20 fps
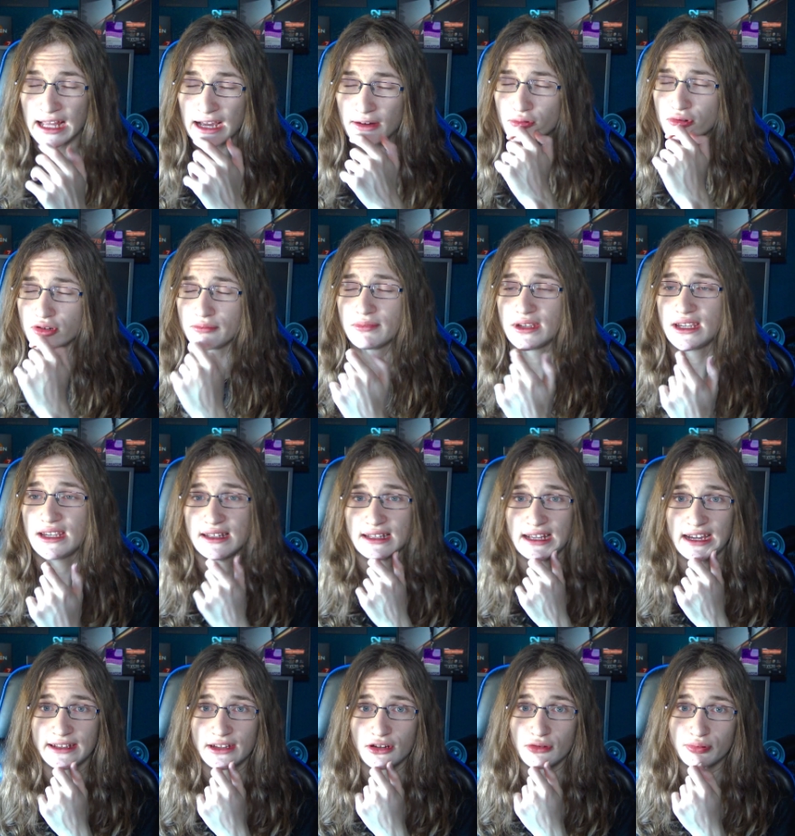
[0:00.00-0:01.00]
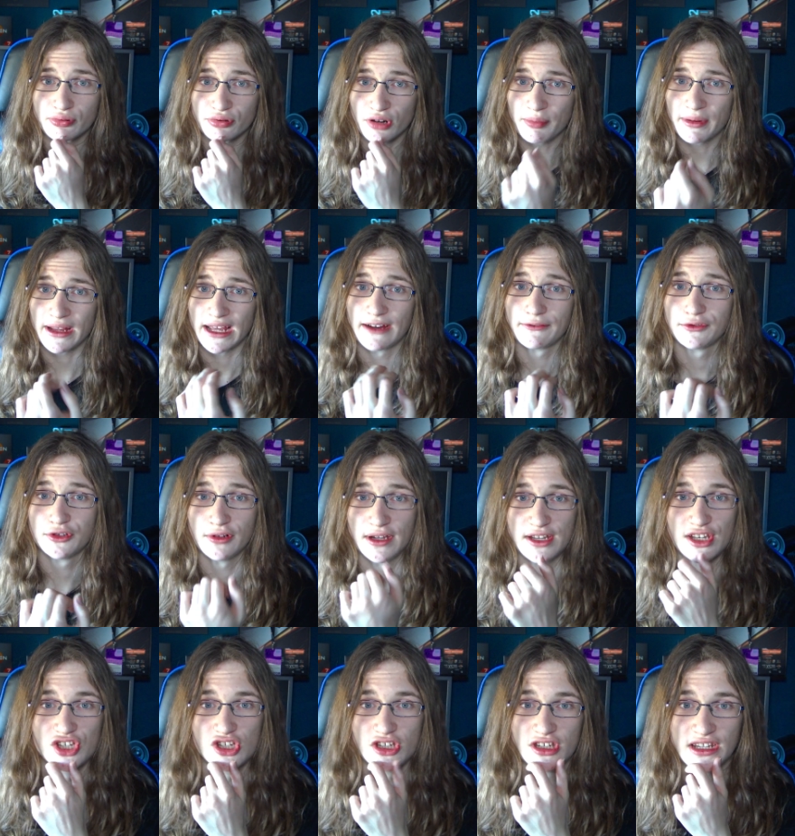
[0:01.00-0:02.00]
That would mean that they'll probably have to
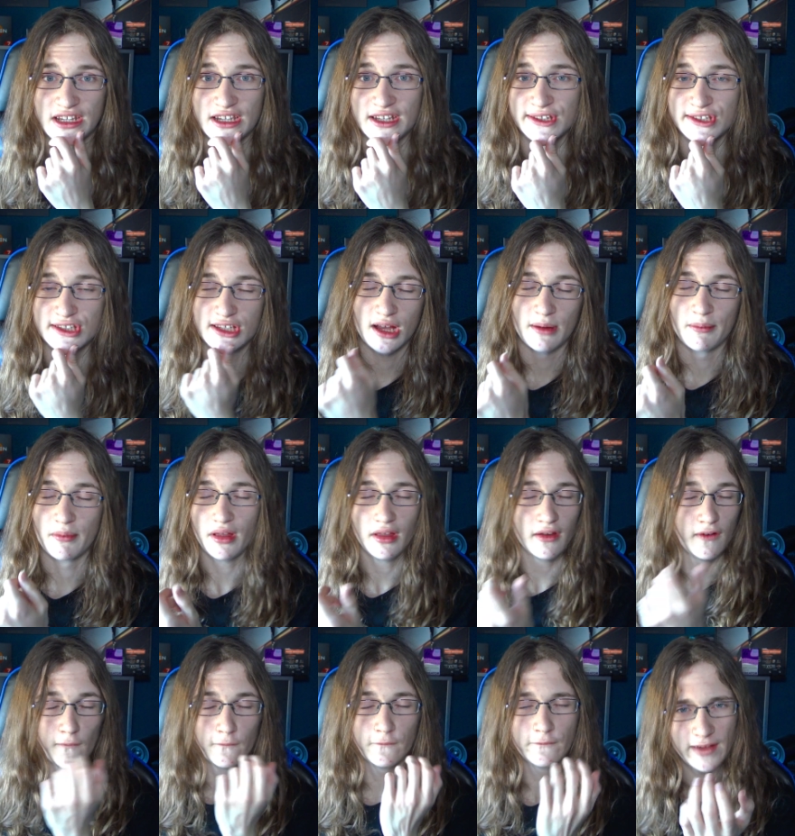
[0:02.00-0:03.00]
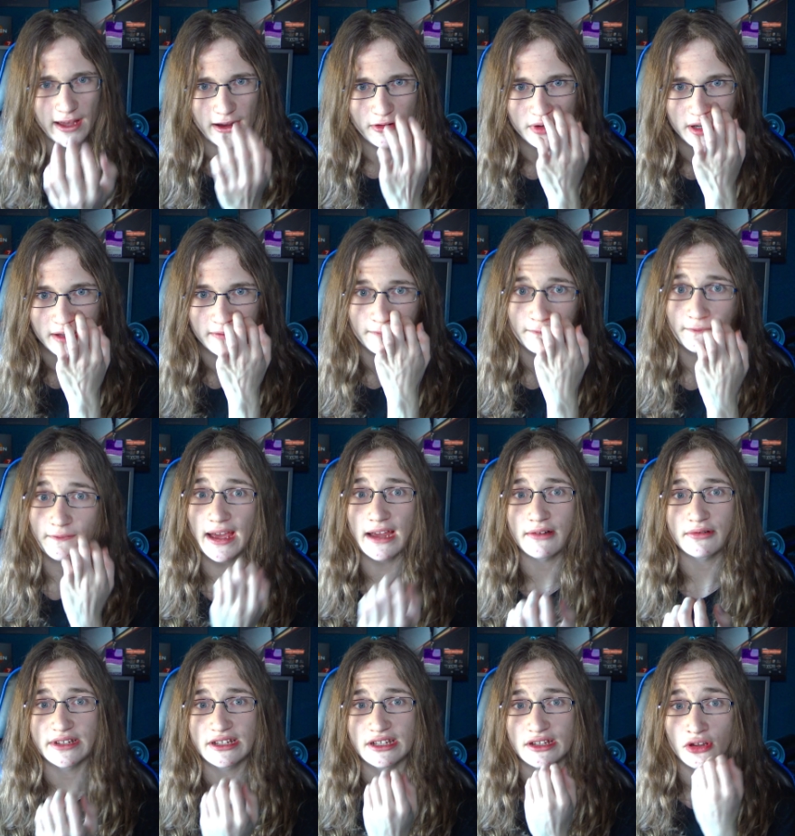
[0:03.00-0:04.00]
engineer some very,
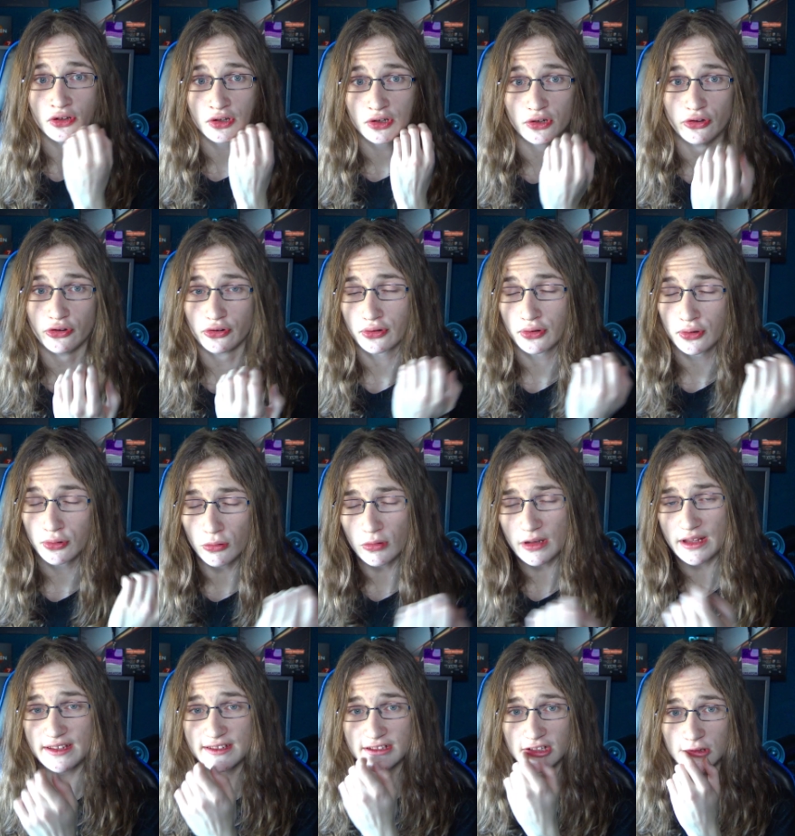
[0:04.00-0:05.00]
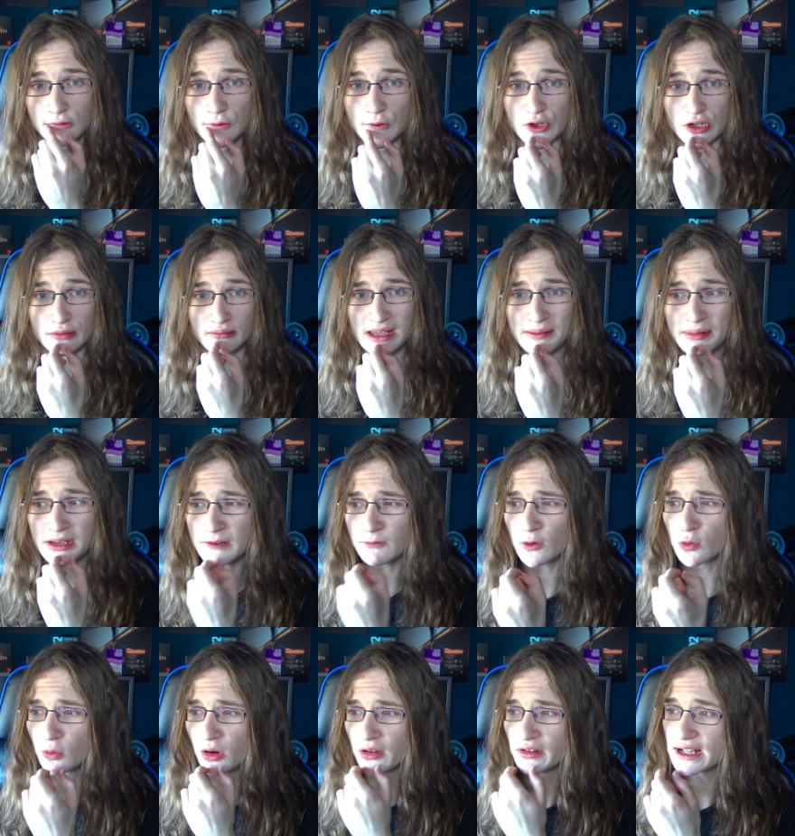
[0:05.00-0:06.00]
very good cooling solution, maybe
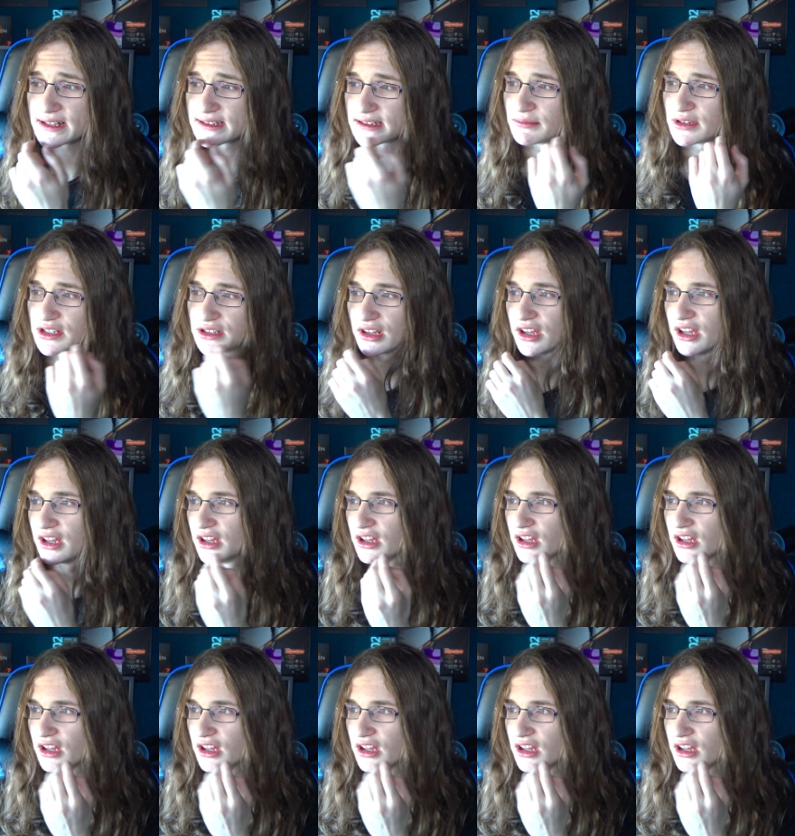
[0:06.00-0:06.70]
even one that's a bit